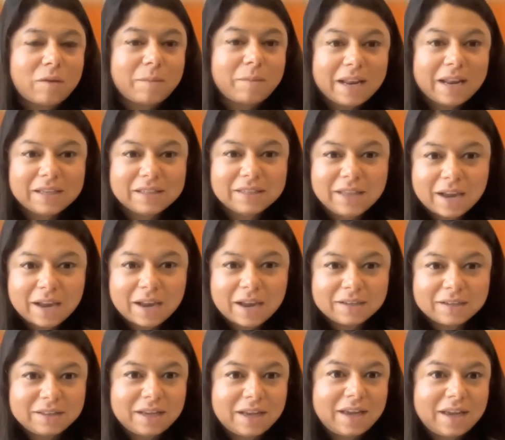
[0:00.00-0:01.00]

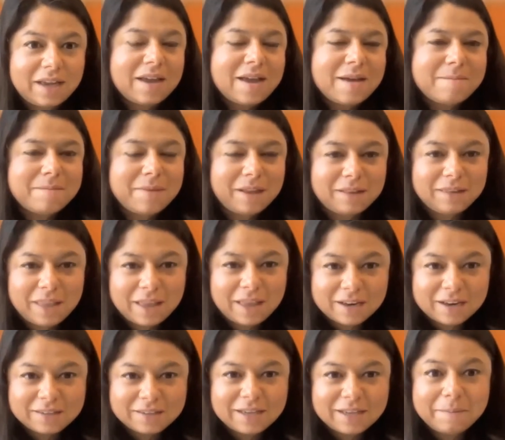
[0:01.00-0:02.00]
integrating in
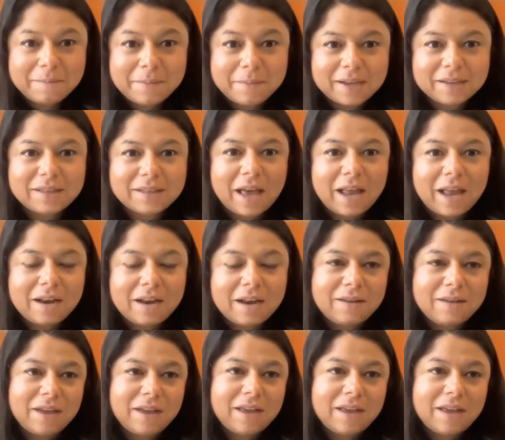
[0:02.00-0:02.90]
formalizing and getting